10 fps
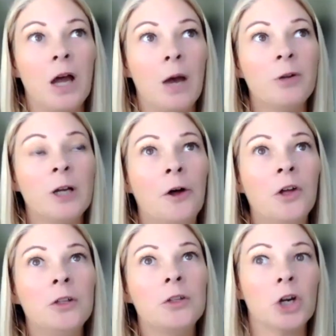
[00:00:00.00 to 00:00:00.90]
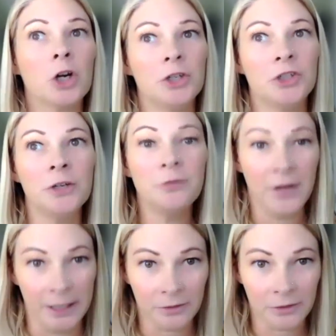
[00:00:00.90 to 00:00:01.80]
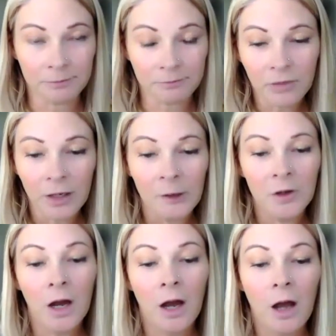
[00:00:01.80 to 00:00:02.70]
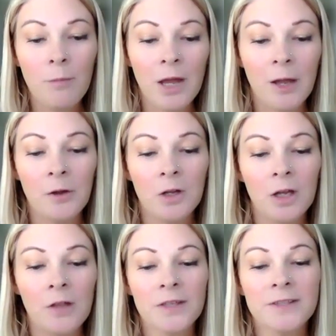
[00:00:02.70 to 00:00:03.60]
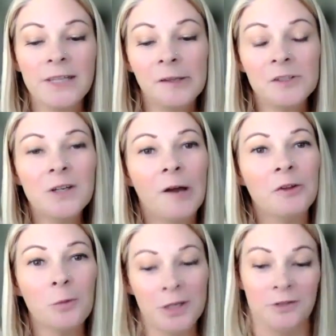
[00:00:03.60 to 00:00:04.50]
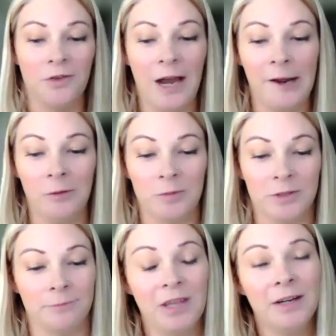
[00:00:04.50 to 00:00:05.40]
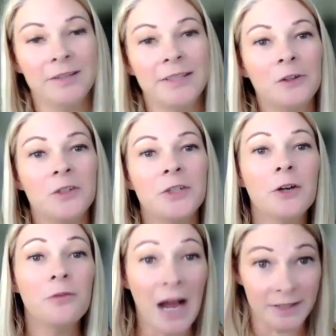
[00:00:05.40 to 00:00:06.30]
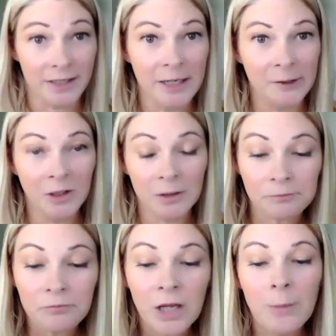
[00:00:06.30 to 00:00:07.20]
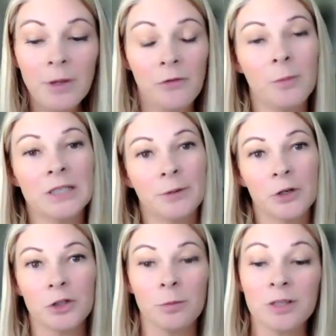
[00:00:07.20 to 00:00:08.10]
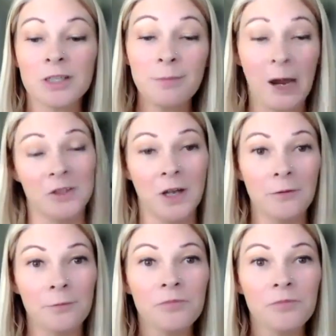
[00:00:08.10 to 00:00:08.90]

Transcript: I'm going to call it the Christian faith. Um, the season of the witch vibes, and it sounds so fascinating coming from a spiritual perspective.